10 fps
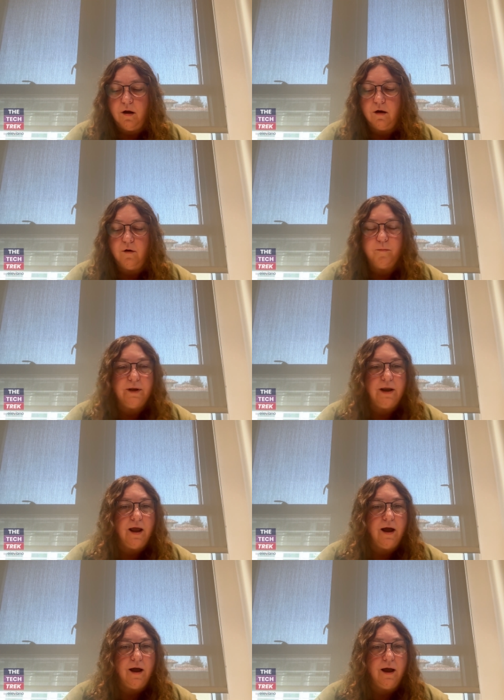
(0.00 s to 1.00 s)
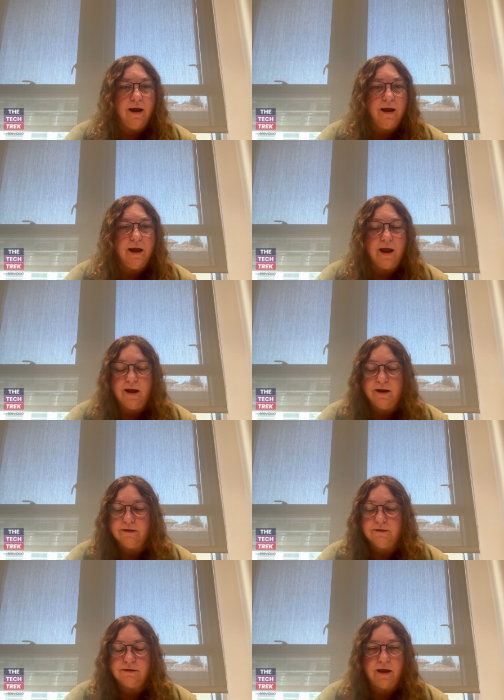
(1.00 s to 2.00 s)
OpenAI
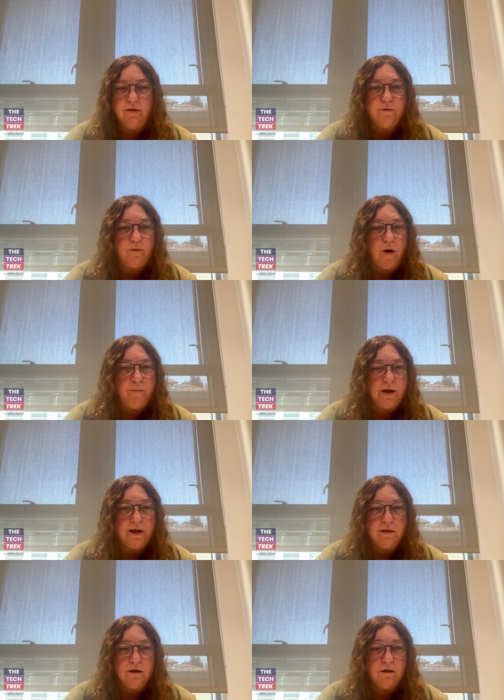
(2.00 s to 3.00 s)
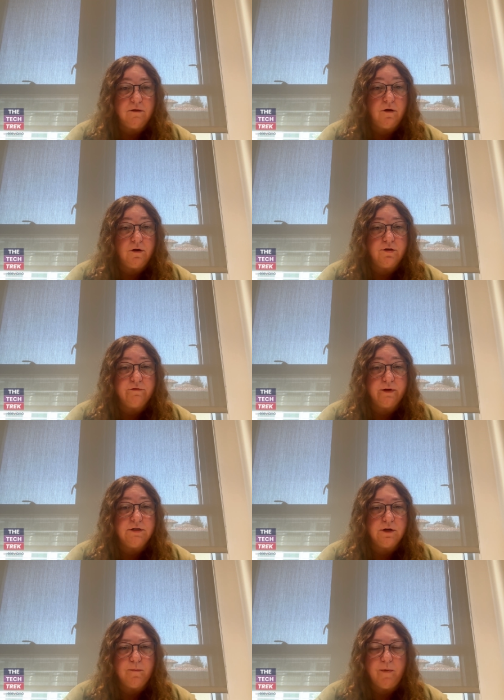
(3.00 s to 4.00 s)
and Anthropic and the large
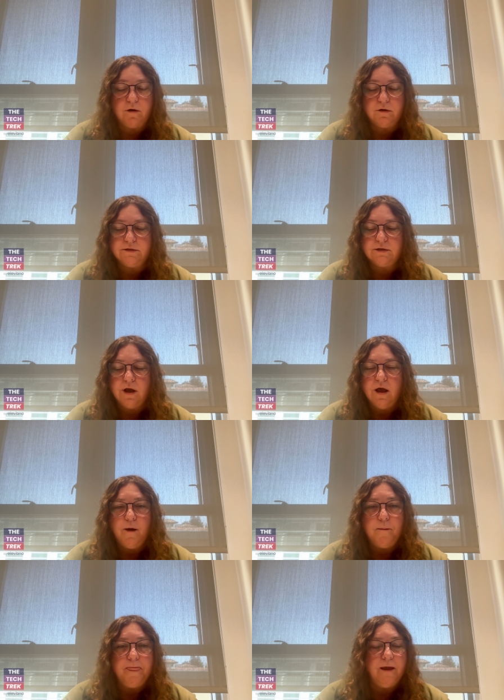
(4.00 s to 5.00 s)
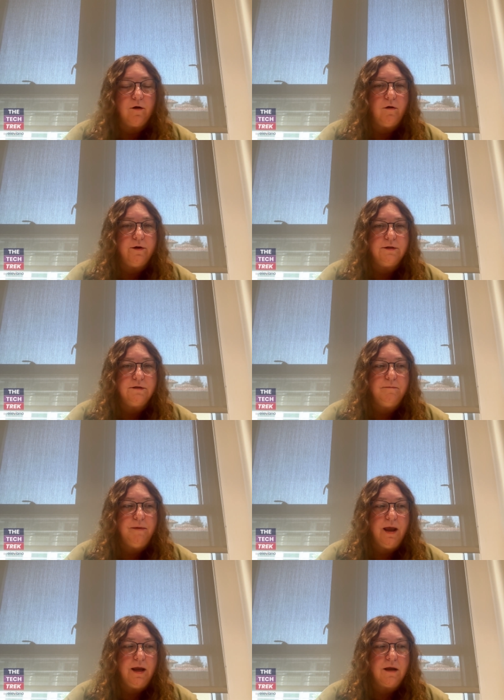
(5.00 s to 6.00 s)
frontier models, they're going to
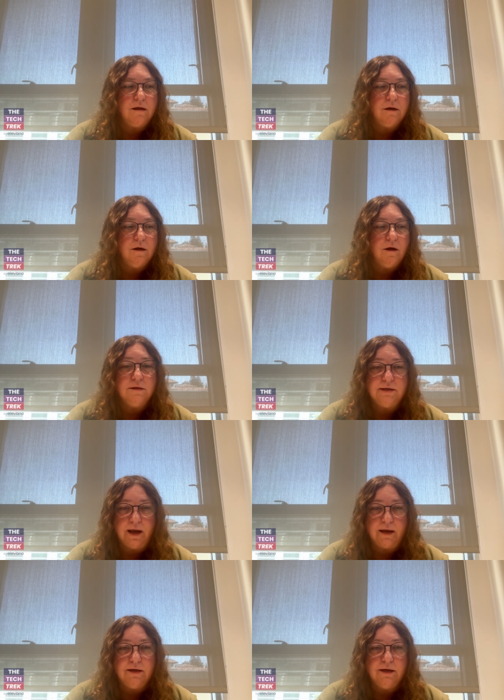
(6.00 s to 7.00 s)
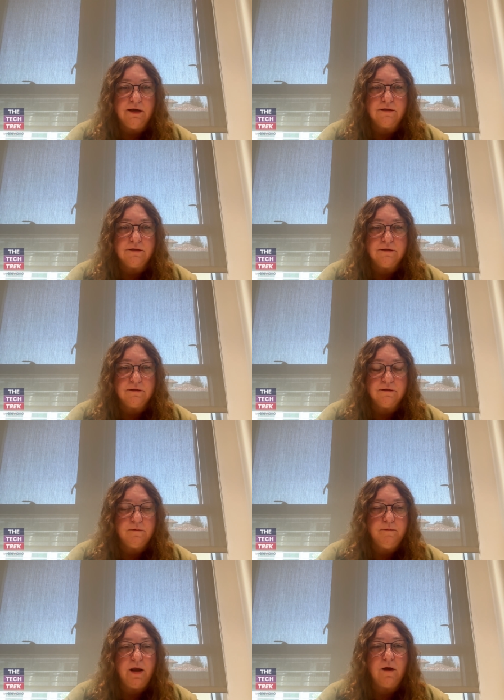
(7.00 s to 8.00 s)
make techniques
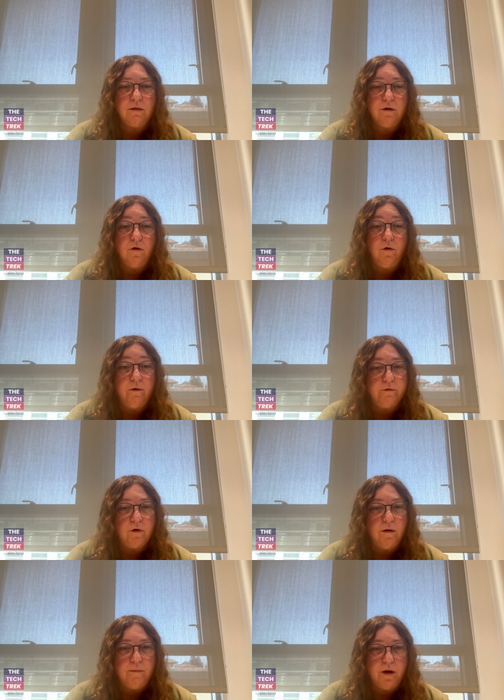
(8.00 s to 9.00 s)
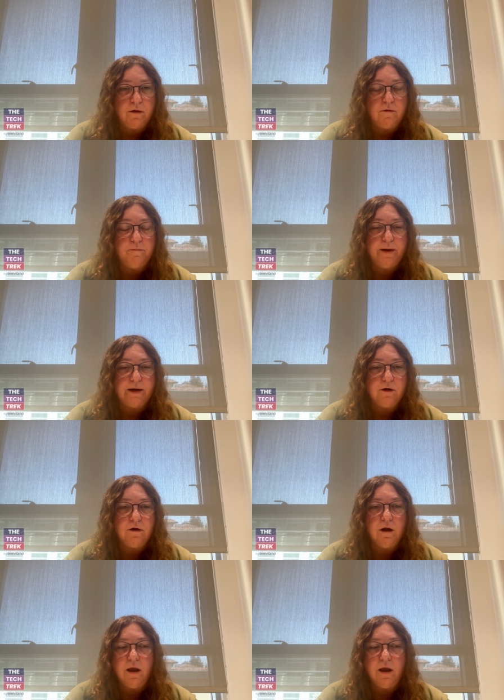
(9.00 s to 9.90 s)
to make the overall model better.